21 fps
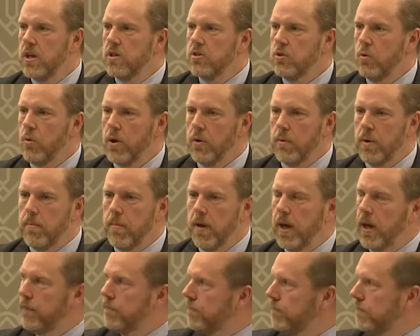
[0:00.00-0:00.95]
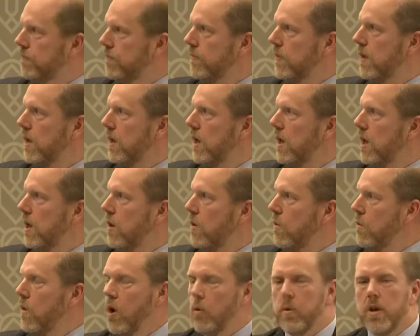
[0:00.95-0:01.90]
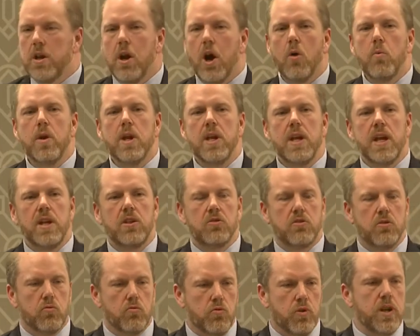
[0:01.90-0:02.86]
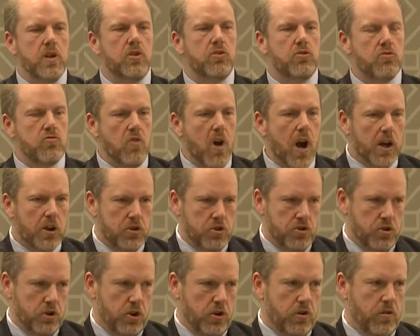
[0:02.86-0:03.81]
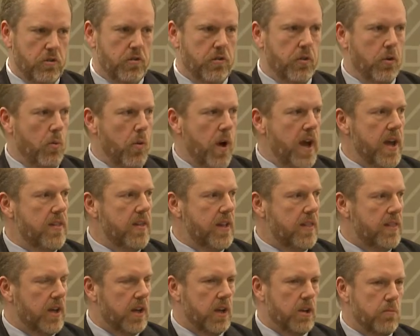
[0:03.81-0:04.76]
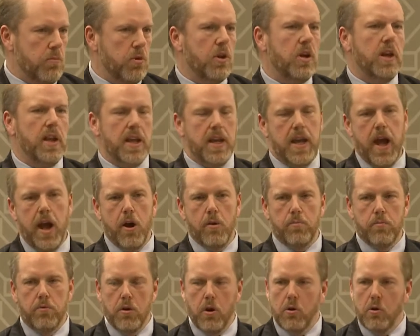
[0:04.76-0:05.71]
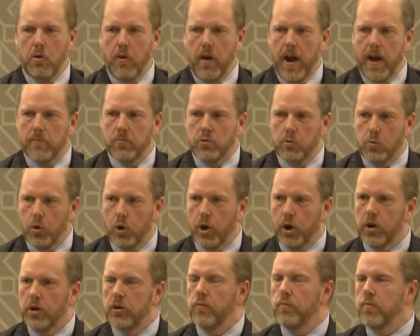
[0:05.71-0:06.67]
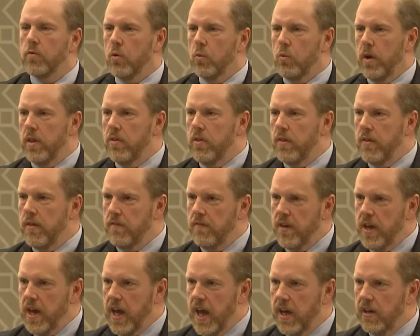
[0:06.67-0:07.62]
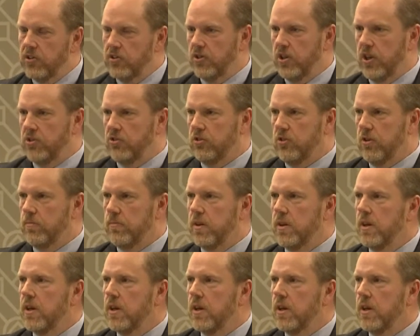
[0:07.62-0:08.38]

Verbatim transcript: So what do we mean? Well, we know we need to restructure the way that the community care programs work with the VA system.